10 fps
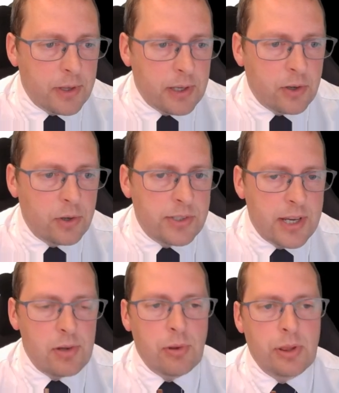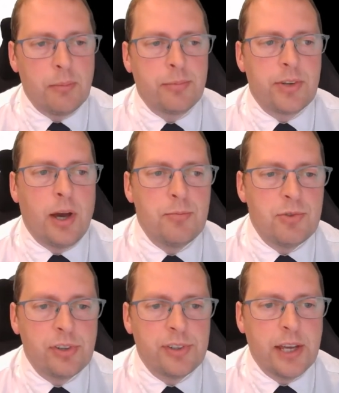and it could take you some time
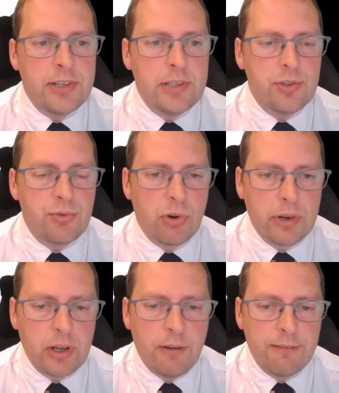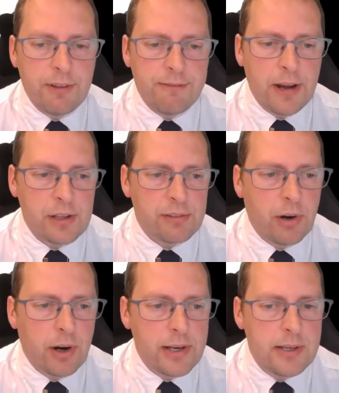just getting the drawing of the face
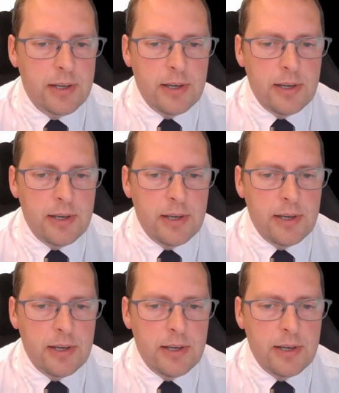right,